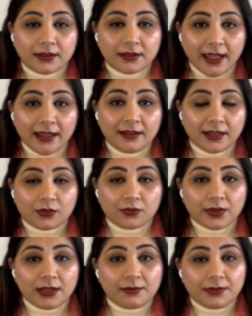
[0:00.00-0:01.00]
Then it
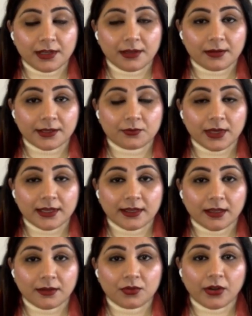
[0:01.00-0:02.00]
will
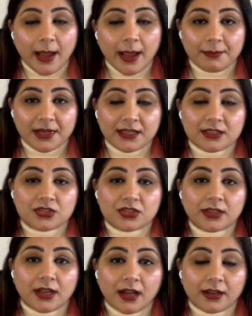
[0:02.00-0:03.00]
give your
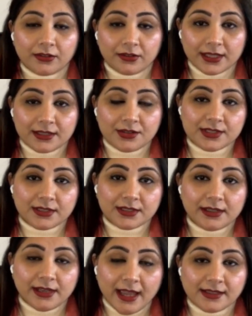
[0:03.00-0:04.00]
application a greater
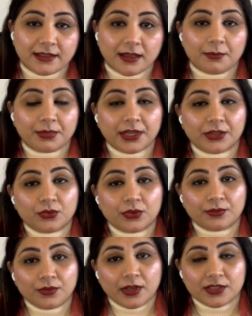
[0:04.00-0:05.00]
result as compared to
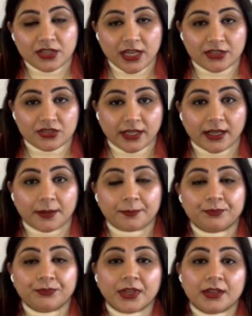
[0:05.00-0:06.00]
if you are changing
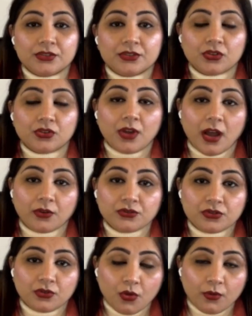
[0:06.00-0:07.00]
it. So how
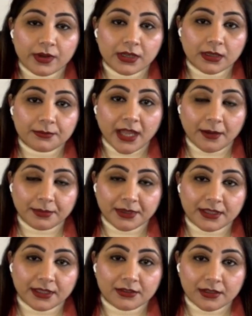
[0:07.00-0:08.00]
to overcome that
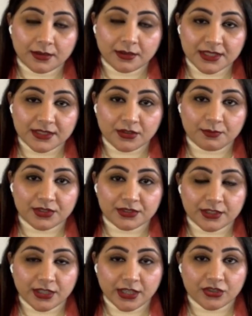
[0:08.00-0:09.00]
particular
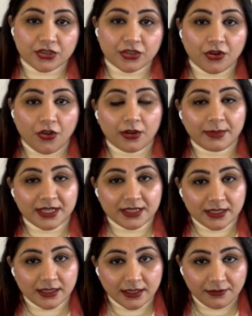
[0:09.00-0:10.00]
misrepresentation or
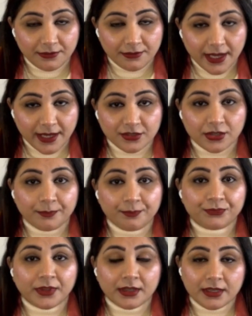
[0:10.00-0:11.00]
material fact
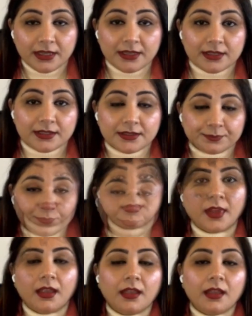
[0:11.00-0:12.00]
is
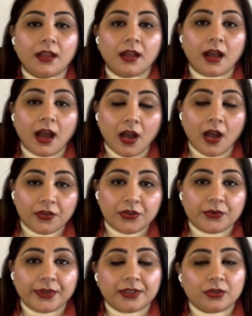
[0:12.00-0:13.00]
how
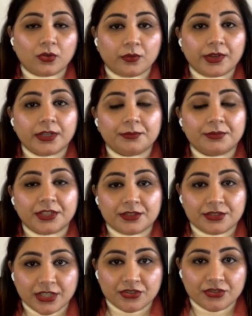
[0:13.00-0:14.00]
you can overcome the
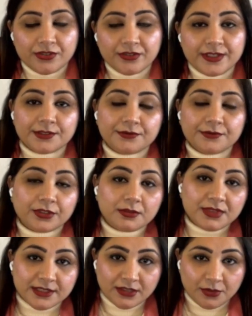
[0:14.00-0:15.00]
rejection reason for the
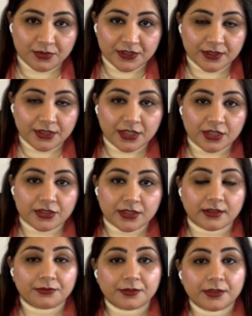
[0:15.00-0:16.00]

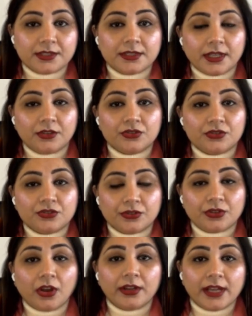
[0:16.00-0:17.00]
misrepresentation. The first thing, you
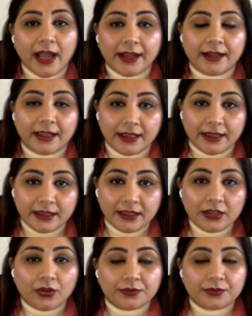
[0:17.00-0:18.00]
should not hide
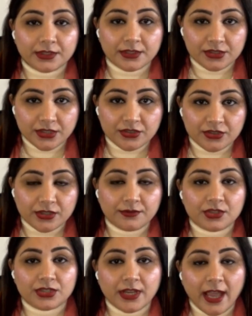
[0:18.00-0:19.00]
any of the rejection
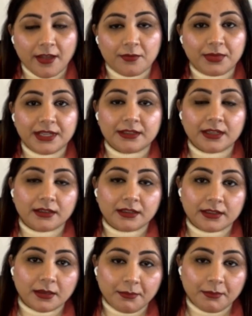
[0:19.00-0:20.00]
which have been done
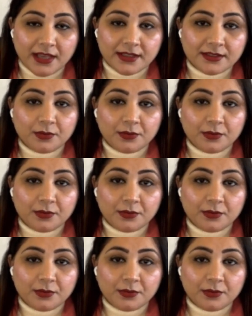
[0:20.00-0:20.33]
in the past.